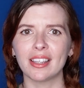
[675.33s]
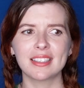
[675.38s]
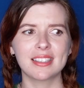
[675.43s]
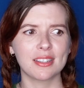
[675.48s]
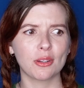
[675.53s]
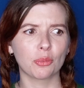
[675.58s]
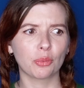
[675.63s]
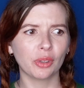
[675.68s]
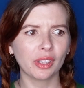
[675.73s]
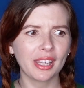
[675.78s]
it's
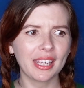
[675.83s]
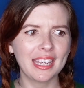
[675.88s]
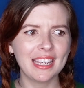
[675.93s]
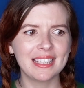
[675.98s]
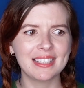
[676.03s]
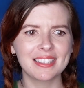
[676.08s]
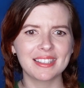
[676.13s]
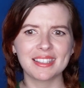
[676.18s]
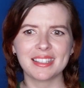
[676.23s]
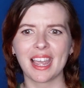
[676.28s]
a really
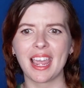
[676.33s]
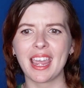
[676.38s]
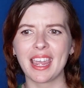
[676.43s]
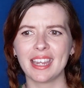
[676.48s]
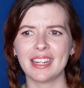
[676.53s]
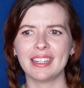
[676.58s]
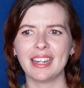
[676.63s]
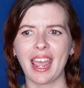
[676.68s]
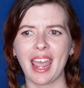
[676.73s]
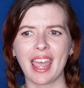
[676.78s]

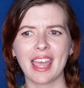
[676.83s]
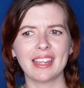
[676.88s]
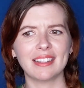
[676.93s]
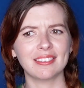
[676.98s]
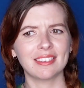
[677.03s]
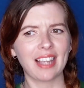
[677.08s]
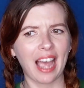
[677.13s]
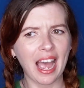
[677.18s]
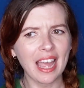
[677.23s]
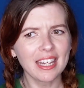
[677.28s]
insane
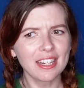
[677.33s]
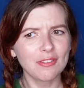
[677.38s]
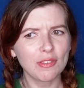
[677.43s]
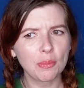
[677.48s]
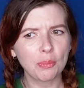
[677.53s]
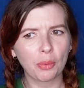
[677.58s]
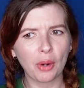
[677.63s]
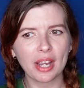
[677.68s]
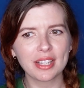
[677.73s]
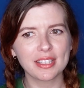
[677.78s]
and kind of
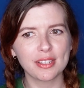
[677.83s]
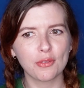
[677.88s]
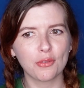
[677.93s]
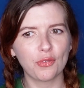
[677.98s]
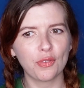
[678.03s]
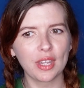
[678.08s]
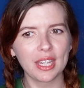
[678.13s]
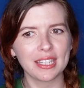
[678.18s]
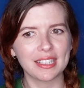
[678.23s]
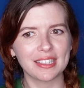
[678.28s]
impressive
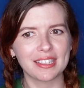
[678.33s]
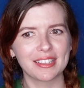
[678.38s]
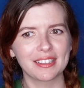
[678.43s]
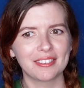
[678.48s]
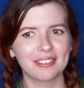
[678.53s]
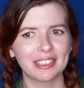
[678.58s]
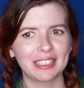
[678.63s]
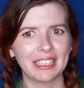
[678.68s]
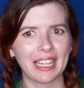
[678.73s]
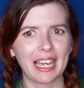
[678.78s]
feat,
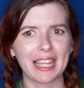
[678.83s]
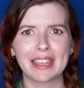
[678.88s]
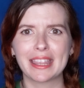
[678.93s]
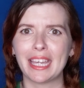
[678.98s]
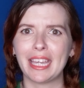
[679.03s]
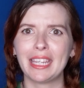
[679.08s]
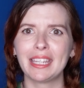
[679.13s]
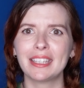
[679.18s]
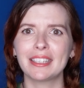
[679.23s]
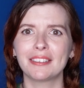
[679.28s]
I
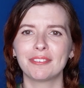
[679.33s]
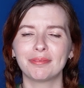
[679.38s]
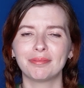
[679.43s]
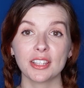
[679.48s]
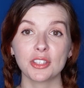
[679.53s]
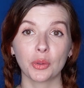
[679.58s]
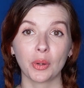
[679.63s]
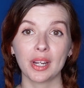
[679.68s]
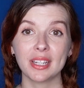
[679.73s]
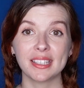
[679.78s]
think.
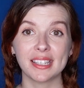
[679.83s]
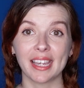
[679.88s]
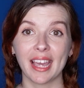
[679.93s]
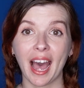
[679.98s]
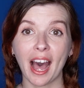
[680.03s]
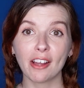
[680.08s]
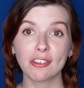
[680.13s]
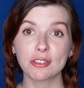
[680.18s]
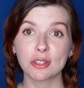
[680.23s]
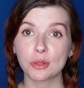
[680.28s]
That's crazy.
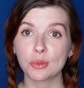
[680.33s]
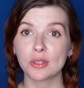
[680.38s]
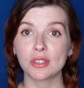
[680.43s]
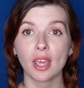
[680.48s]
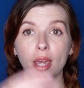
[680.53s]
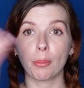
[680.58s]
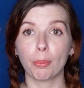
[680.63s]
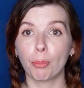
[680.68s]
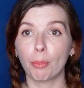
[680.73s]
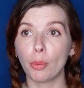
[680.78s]
Hal just was
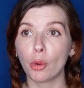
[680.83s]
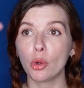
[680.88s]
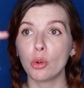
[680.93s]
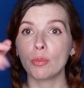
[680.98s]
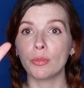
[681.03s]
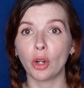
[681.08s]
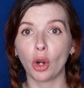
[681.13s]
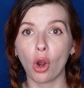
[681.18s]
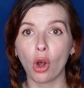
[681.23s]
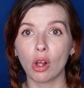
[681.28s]
like,
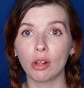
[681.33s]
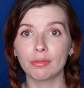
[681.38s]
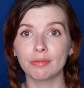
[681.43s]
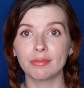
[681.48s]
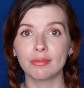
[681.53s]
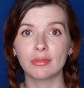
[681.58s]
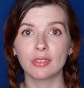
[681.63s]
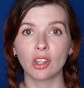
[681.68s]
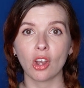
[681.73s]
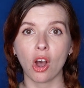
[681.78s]
boom, you're
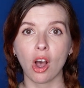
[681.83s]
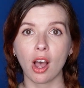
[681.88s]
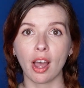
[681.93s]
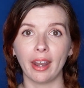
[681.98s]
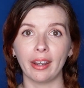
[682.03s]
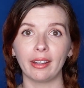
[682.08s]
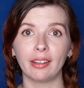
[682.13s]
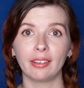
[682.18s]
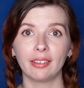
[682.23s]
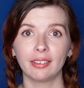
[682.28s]
all
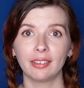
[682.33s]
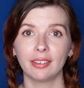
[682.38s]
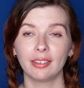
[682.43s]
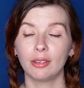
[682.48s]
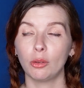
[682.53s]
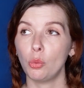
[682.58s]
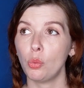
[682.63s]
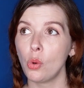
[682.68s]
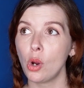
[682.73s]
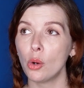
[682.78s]
gone.
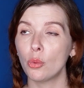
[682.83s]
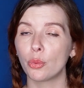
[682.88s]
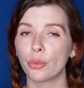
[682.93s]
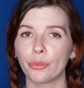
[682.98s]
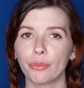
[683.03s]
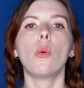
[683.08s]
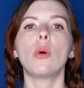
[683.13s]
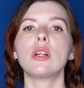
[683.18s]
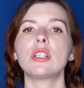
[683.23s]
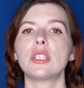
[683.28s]
Woo!
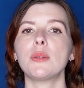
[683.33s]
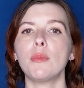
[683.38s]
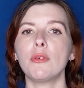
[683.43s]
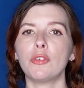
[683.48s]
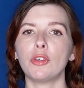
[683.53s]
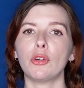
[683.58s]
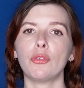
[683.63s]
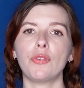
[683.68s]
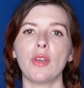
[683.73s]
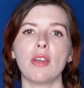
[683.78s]
What are some
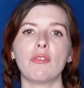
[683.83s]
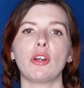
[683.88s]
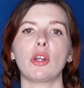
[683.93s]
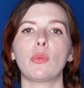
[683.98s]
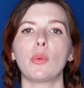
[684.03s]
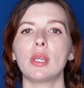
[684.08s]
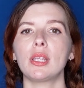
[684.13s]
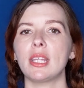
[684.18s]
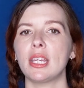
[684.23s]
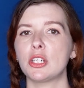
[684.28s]
of your favorite
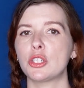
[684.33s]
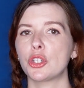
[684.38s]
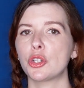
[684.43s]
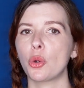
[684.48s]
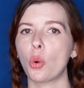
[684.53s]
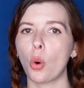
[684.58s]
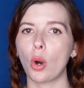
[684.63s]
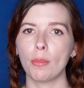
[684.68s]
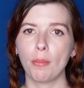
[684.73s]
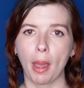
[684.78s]
Green
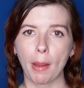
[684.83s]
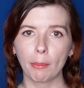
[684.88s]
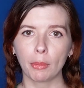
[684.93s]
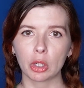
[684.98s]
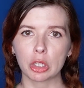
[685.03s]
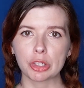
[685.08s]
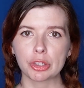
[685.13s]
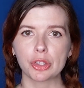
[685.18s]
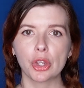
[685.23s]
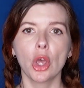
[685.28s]
Lantern Corps
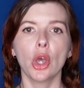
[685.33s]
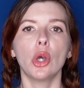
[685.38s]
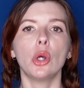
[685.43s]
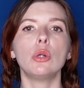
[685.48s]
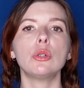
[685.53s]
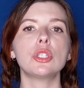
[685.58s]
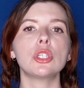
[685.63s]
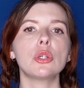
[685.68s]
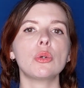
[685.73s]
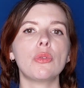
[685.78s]
members?
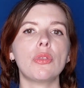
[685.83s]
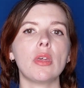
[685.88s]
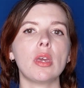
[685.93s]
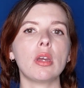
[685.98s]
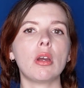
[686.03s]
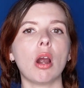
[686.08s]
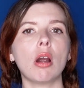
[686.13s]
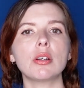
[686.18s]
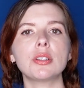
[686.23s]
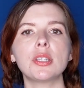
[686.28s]
Who do you
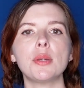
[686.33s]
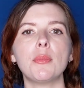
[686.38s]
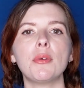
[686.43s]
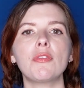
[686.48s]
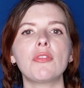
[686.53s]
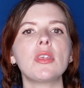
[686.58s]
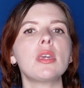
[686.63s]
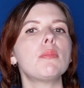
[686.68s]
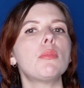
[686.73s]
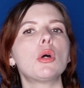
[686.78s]
think are some
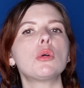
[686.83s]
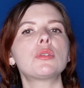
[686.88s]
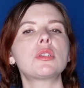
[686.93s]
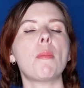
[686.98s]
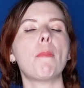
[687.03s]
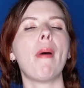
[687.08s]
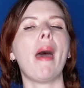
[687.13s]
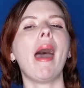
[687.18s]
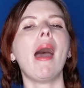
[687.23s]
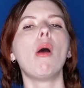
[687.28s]
of the
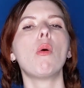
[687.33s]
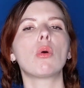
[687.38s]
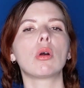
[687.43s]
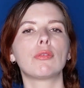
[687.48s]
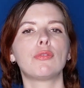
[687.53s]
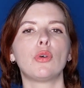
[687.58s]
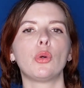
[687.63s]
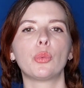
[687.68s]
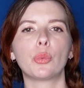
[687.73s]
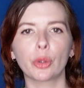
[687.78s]
most
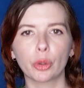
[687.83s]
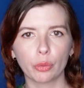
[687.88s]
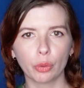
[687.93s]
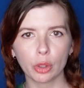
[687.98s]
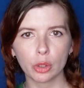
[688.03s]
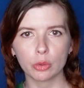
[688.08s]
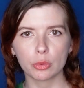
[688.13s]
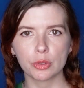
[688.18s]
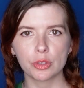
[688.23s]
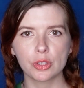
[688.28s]
powerful
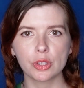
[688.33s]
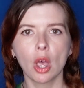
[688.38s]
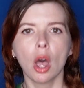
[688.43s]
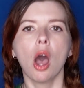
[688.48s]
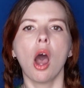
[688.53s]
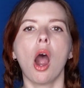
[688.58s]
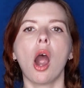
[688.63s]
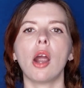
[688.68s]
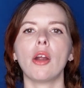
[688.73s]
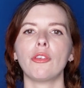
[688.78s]
recruits?
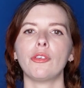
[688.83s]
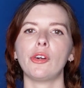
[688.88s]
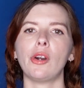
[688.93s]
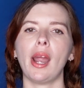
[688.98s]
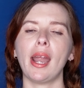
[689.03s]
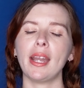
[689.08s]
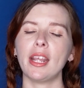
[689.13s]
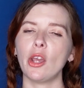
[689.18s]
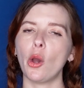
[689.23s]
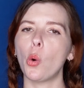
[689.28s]
Are there
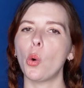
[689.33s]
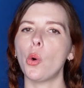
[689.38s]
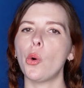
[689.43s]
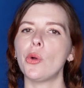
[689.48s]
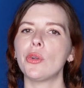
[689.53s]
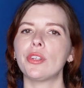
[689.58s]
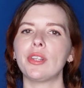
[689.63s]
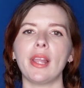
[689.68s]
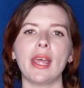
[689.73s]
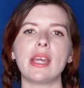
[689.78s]
any
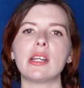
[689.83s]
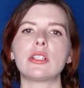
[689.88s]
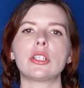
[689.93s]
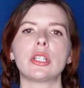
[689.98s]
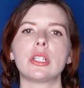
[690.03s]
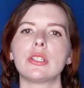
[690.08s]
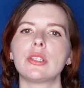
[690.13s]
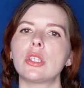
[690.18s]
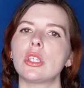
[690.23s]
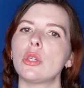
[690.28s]
old
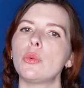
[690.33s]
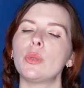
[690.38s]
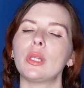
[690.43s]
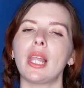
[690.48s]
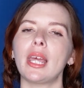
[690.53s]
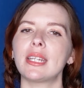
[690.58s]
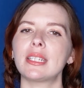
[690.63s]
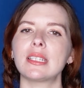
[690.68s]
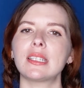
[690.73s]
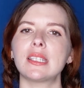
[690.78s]
lanterns that you would
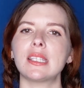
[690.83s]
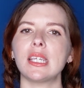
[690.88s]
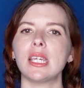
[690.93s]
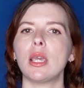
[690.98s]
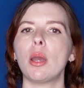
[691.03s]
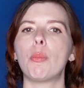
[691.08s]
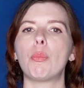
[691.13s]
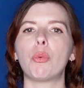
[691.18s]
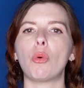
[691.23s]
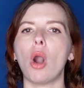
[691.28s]
like to
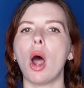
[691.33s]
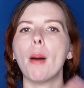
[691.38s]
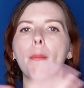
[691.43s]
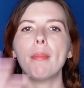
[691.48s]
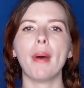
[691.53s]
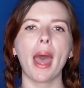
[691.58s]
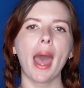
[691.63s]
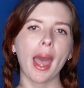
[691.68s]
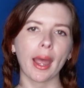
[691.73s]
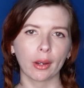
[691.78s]
see brought
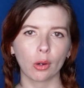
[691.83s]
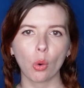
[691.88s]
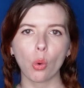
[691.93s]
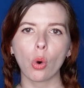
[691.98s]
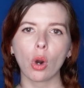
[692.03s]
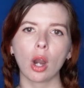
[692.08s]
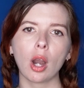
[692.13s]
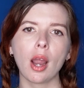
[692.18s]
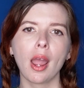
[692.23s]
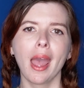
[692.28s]
back?
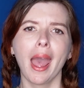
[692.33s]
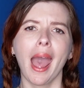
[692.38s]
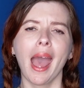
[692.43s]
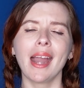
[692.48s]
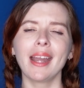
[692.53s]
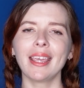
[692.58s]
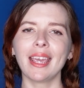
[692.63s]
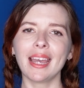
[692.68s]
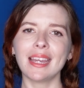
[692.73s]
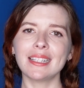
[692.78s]
Or
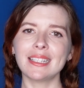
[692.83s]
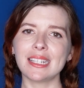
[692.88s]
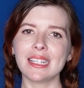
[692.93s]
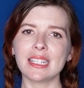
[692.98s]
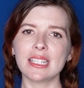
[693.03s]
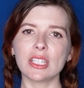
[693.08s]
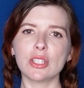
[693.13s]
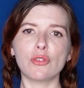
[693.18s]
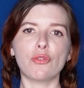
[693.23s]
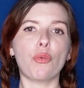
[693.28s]
any
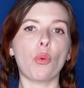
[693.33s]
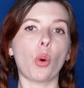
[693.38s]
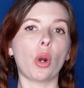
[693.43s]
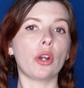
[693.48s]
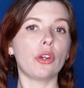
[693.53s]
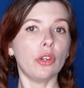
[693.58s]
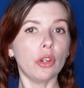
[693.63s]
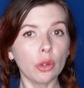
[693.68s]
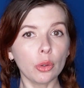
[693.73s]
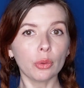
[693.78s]
ideas for
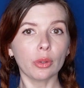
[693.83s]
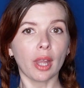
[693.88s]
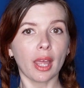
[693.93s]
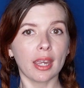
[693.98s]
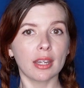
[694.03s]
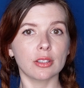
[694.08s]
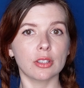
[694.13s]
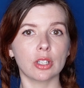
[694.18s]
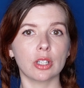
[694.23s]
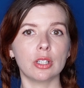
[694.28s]
new
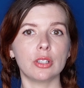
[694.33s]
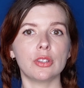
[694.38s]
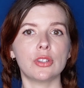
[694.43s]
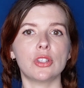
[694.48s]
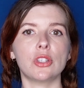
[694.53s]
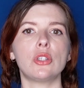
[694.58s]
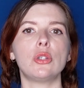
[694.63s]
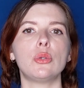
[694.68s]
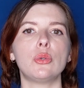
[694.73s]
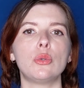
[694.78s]

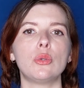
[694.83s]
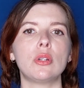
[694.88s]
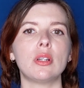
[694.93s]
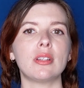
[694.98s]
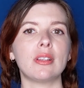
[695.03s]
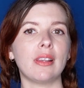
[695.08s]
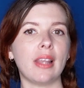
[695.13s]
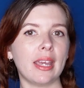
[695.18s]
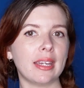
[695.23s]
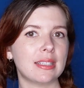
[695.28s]
lanterns you'd
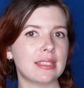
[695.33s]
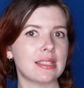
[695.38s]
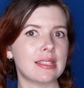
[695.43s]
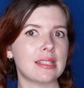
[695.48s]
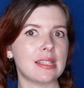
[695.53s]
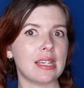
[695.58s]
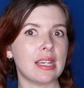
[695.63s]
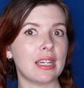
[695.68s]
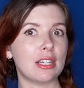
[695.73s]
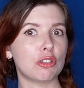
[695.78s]
like to
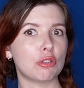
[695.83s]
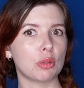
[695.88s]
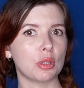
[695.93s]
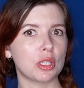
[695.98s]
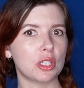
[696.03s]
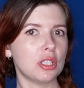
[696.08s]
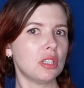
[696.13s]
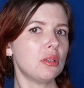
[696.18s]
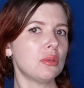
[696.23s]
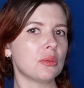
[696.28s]
see
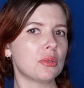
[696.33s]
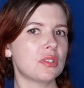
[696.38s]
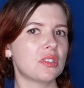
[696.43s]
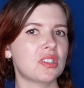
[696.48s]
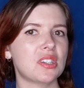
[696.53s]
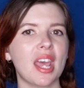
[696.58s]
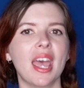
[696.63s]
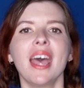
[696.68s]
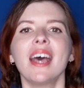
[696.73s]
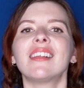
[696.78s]

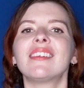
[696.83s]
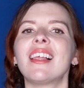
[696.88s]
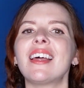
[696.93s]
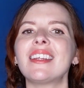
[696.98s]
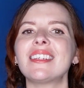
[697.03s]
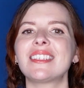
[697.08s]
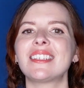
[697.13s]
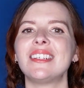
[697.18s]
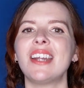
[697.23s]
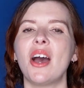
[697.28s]
introduced? Let
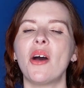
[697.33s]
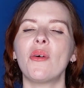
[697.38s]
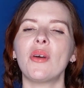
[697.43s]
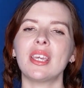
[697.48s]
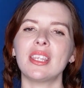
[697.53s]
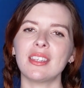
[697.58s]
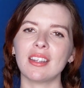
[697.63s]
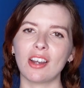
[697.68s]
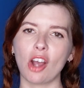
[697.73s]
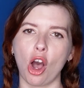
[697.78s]
us know
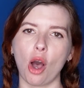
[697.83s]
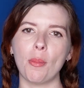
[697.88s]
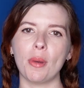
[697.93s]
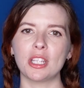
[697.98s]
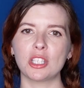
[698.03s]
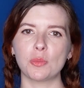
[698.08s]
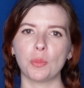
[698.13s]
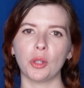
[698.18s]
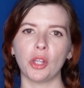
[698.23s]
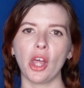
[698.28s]
in the
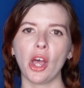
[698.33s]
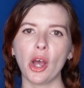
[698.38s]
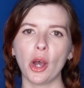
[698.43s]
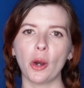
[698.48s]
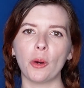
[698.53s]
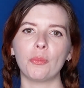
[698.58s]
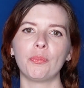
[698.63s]
comments below.